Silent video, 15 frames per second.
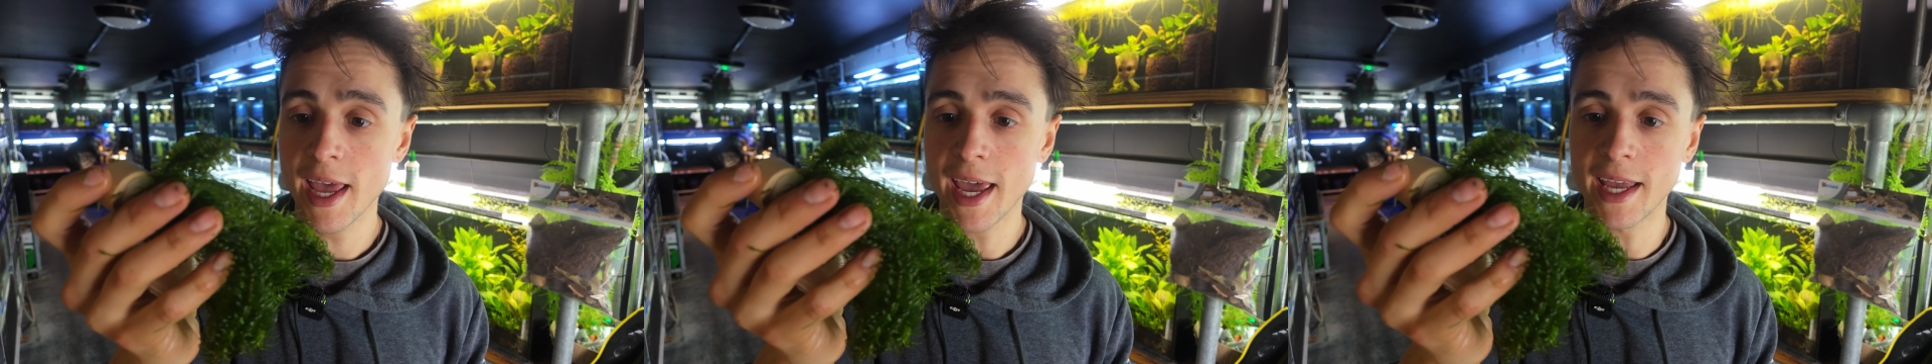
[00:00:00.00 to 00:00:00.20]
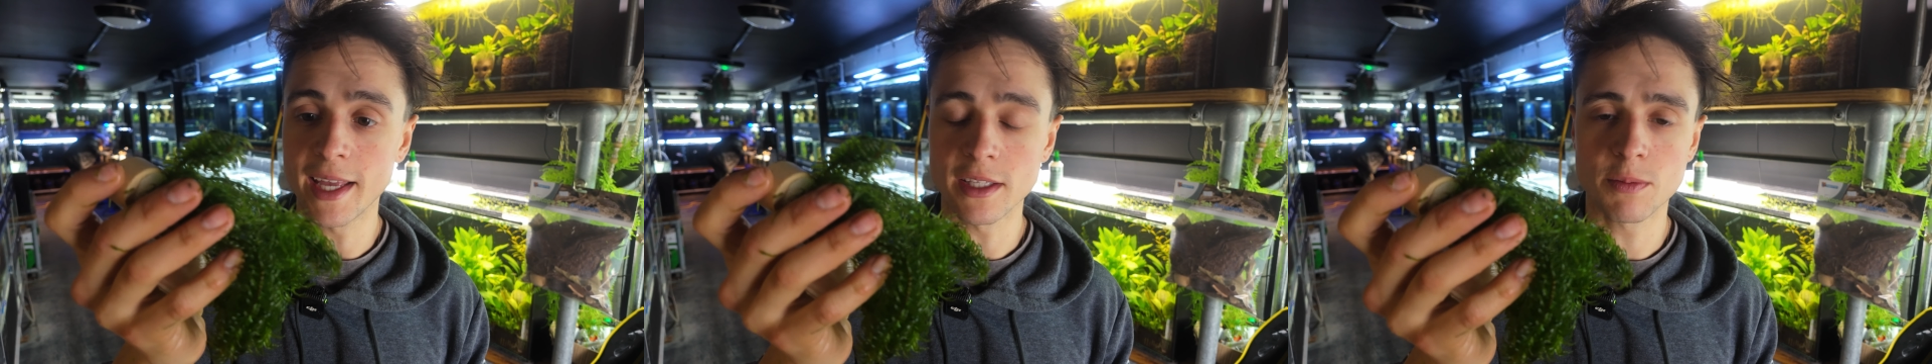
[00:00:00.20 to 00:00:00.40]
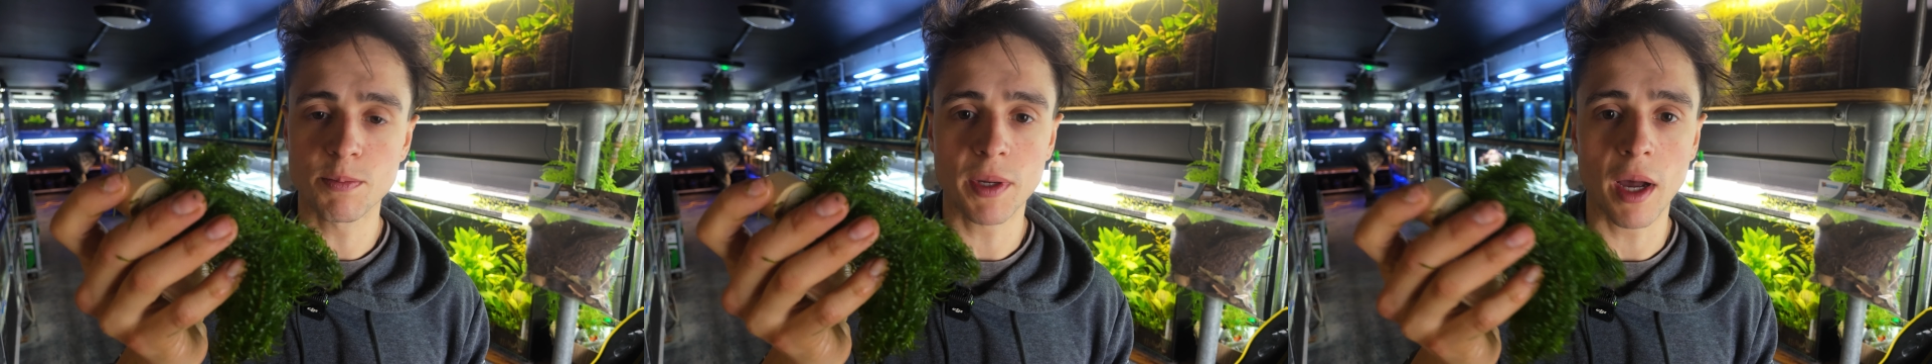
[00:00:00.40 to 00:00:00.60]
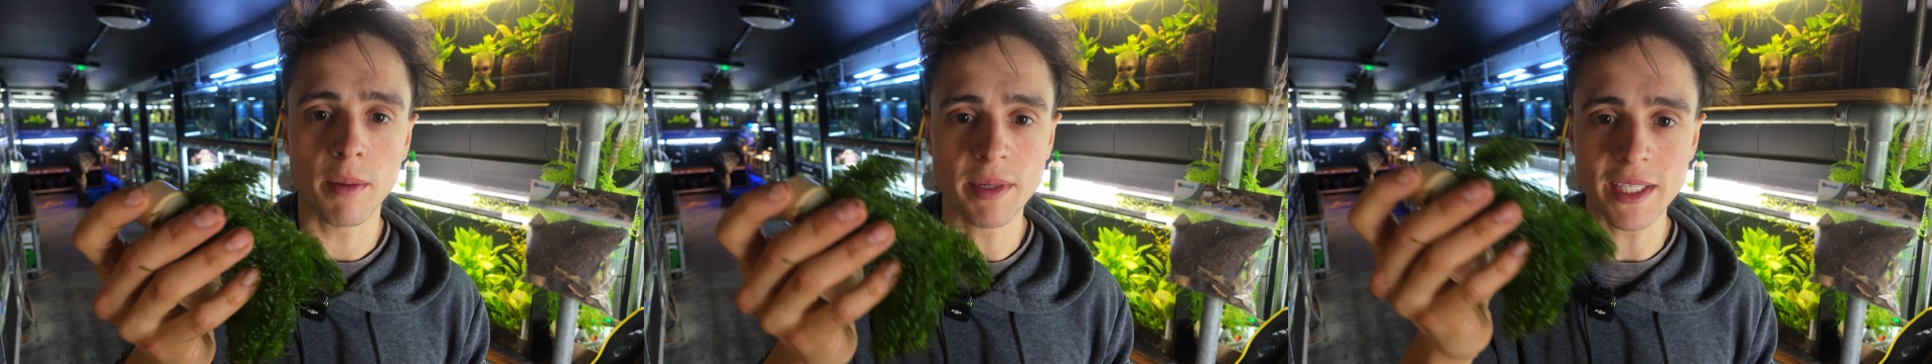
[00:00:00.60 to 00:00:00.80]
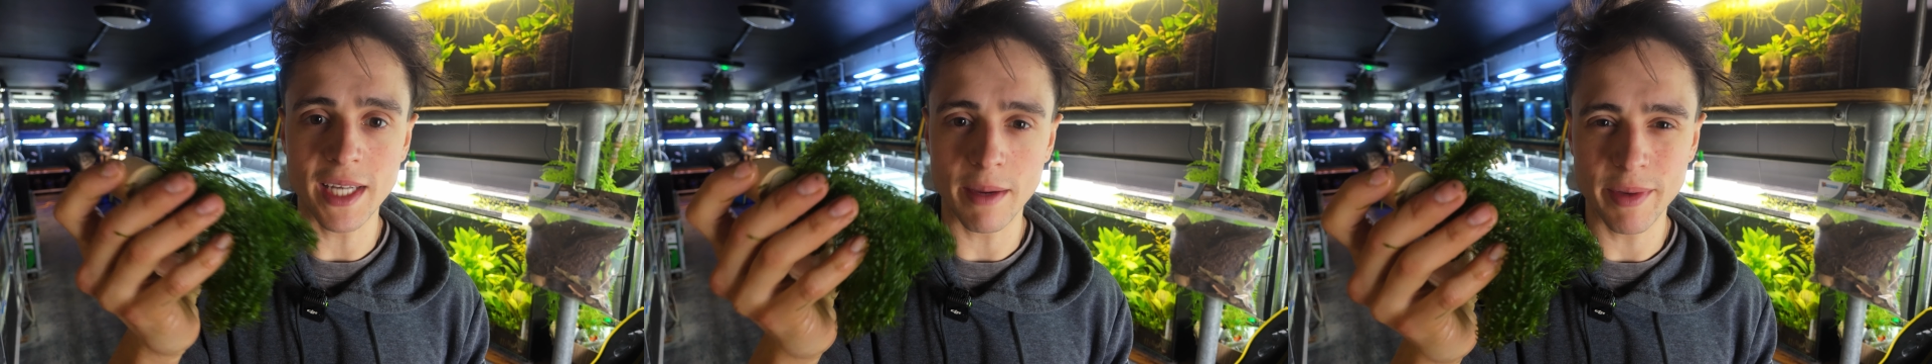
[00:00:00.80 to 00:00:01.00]
It's
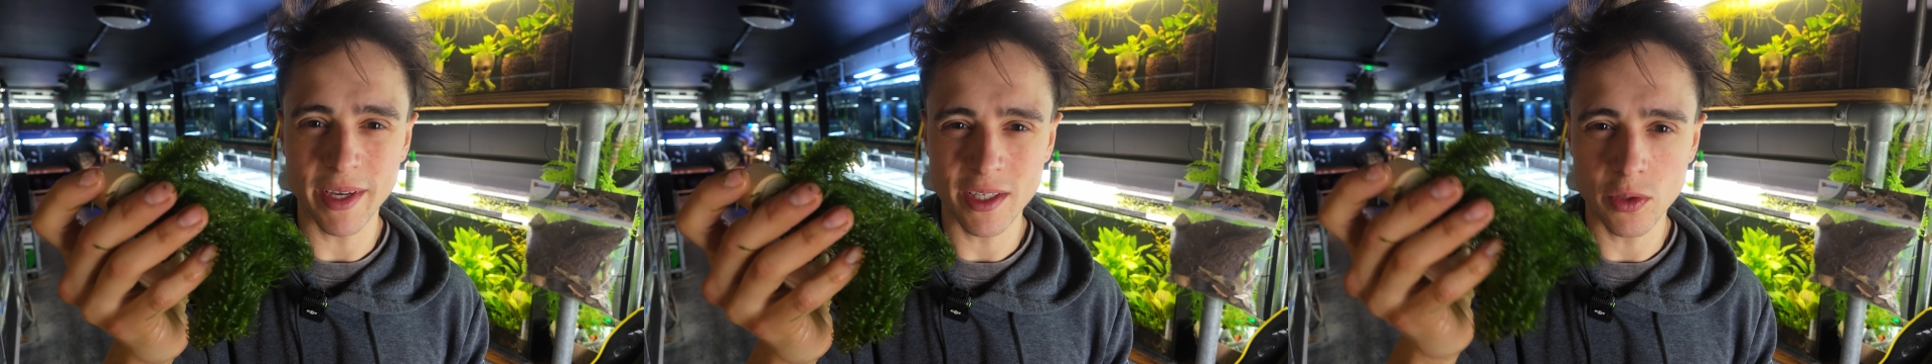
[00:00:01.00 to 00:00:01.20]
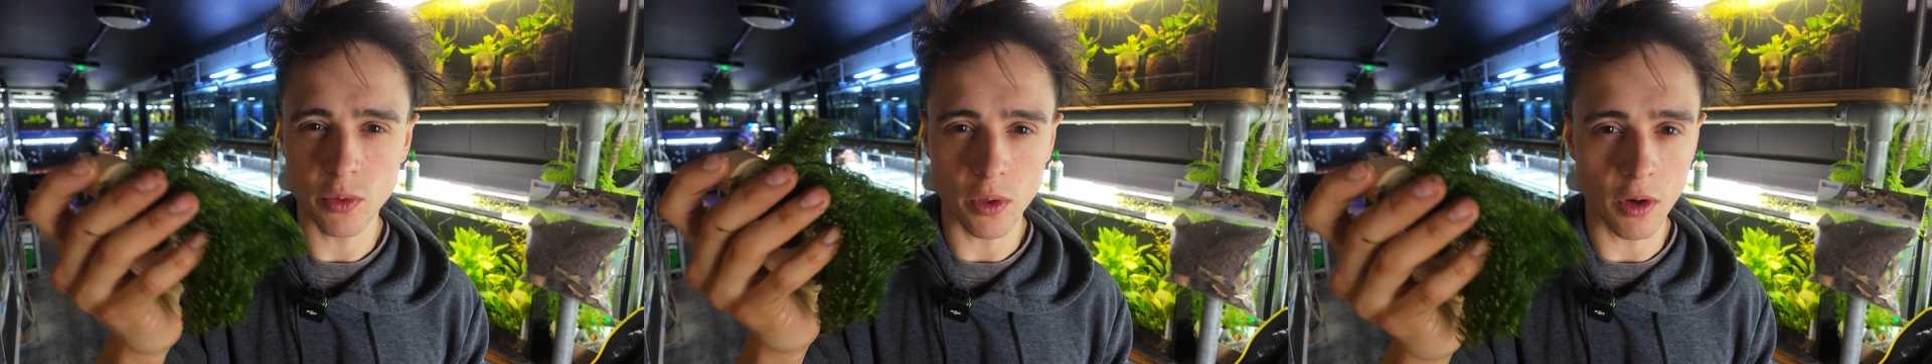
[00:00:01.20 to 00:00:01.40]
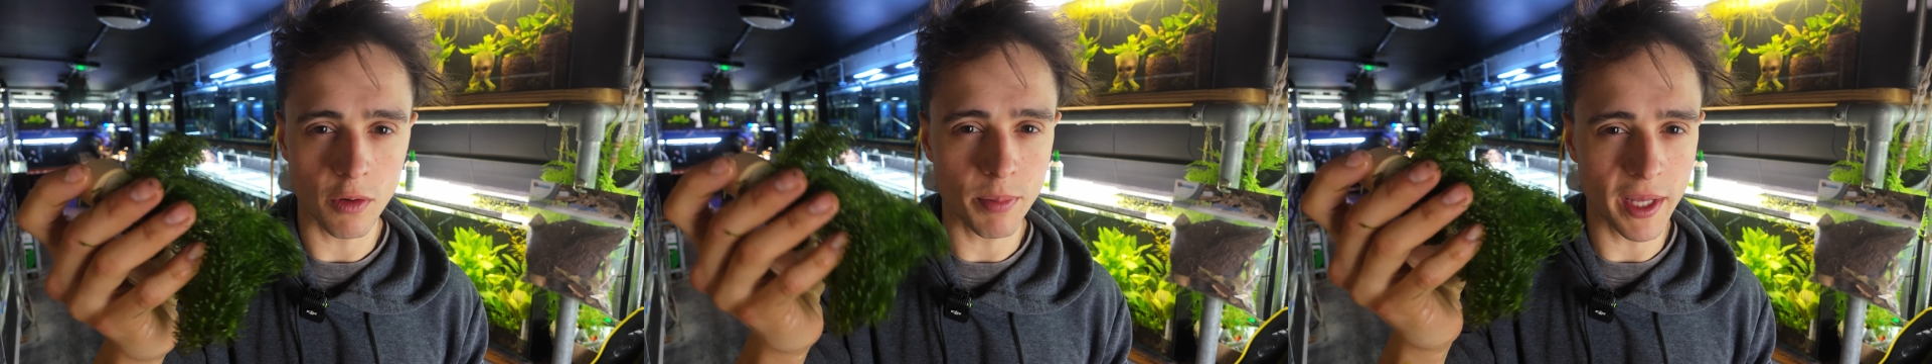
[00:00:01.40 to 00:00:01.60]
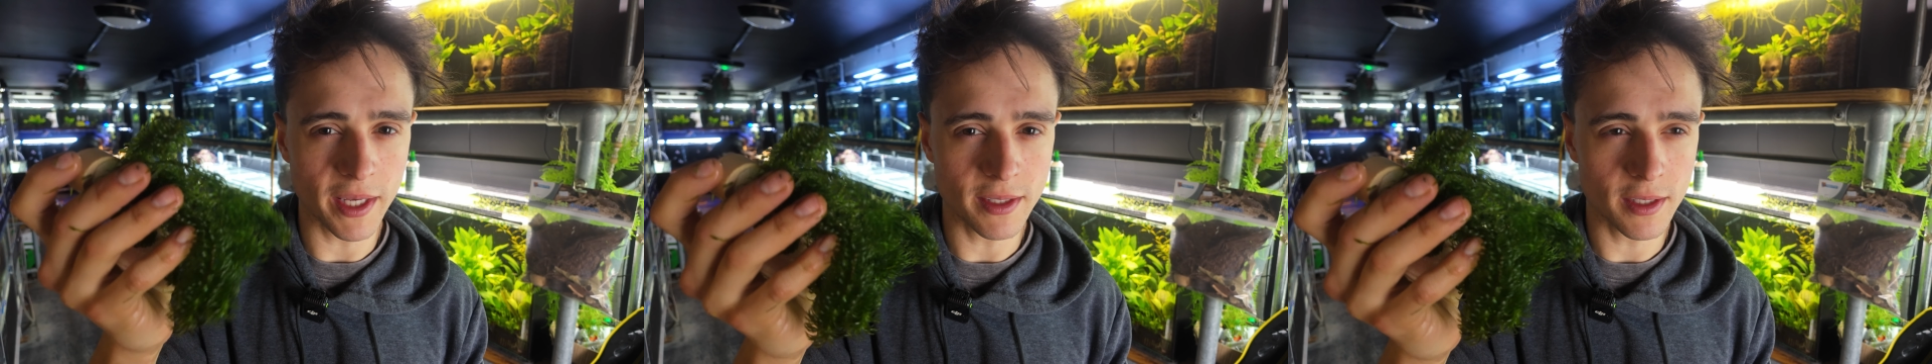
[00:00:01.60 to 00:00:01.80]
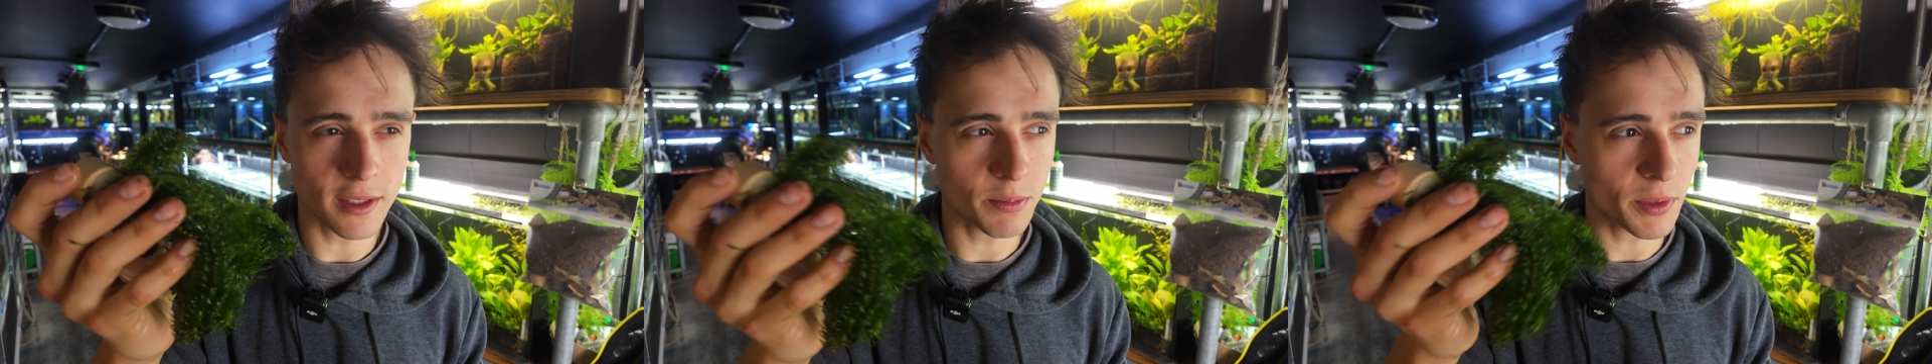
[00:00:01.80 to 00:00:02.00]
become endemic to a lot of
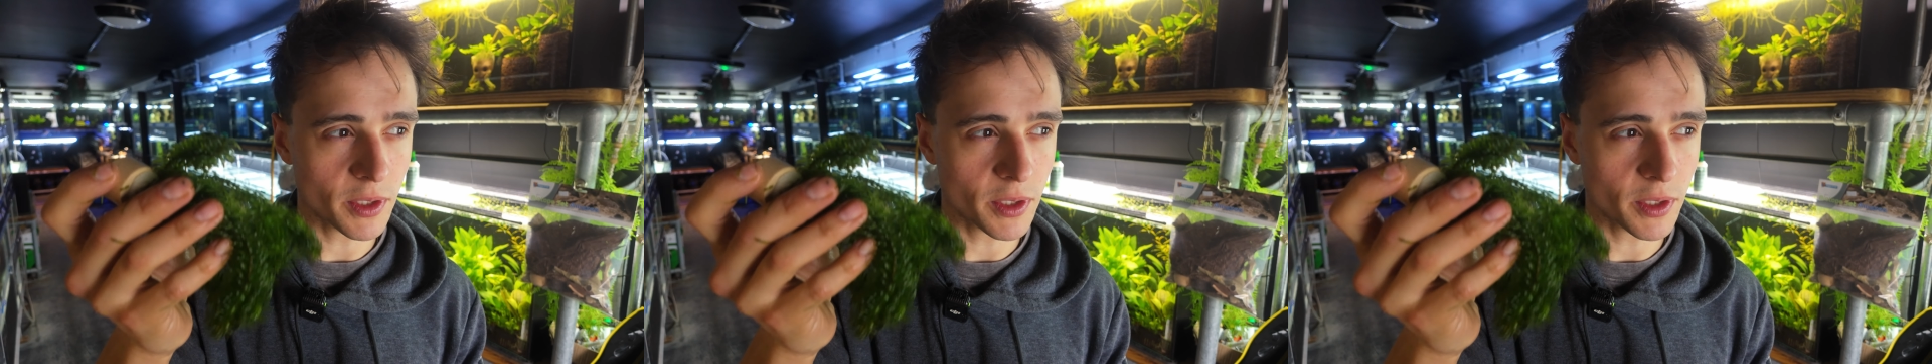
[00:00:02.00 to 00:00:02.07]
places